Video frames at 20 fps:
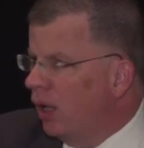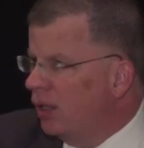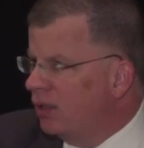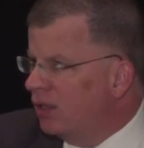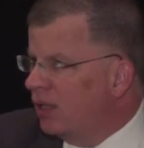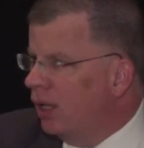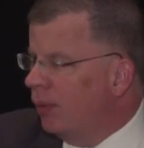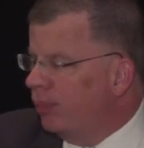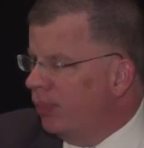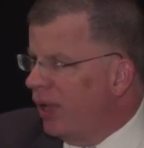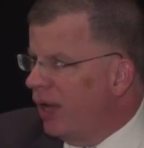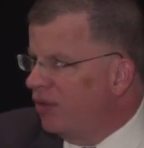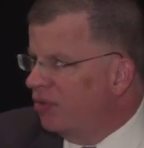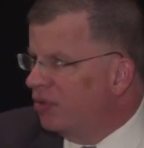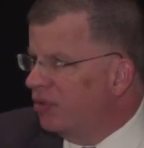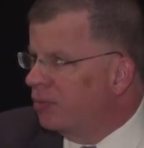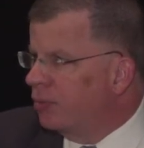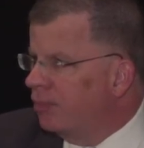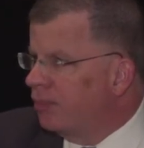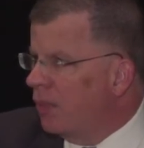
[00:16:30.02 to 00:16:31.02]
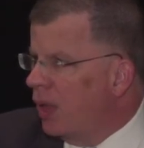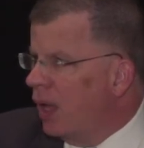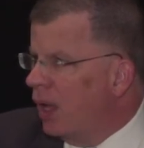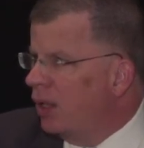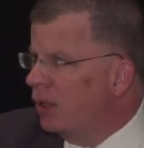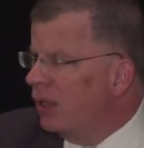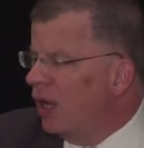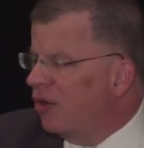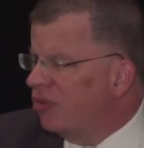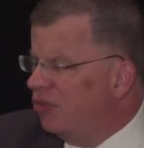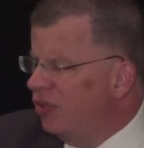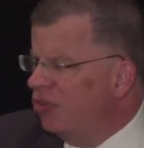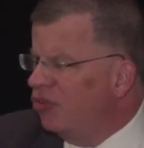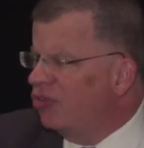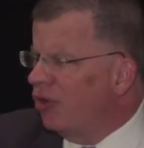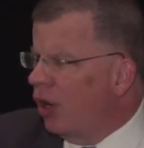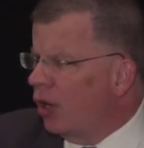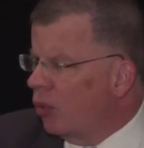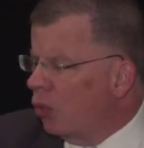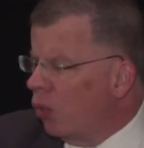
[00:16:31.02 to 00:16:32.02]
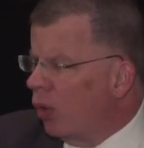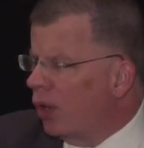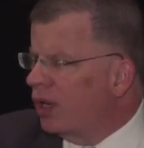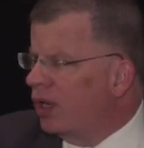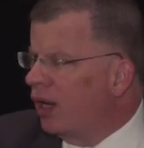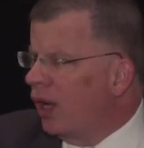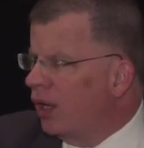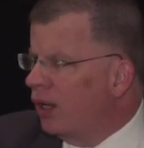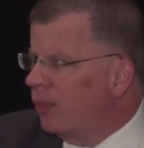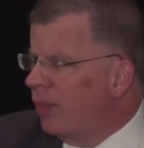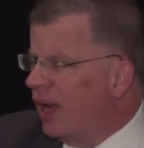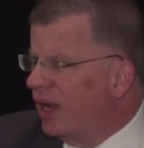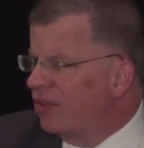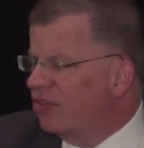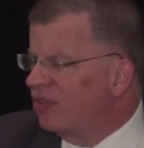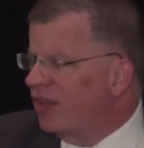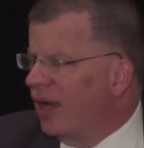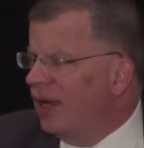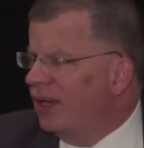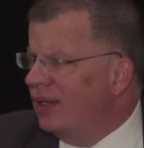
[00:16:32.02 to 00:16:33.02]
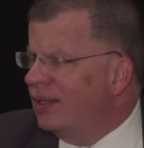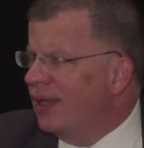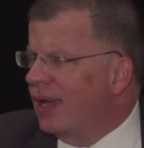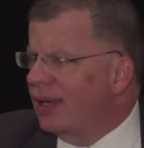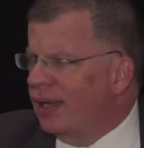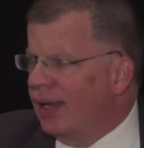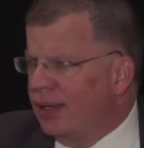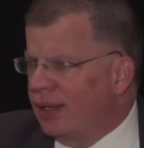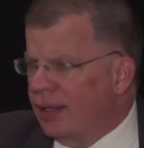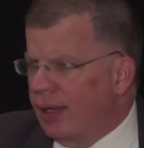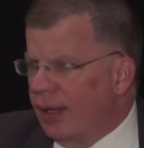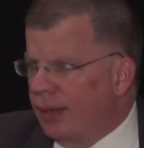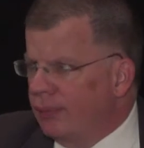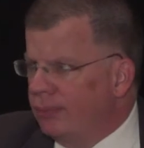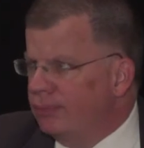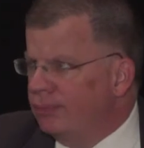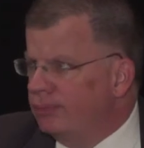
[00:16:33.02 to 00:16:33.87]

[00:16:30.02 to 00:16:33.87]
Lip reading: to get places. Now, she started working on a mega site a decade ago.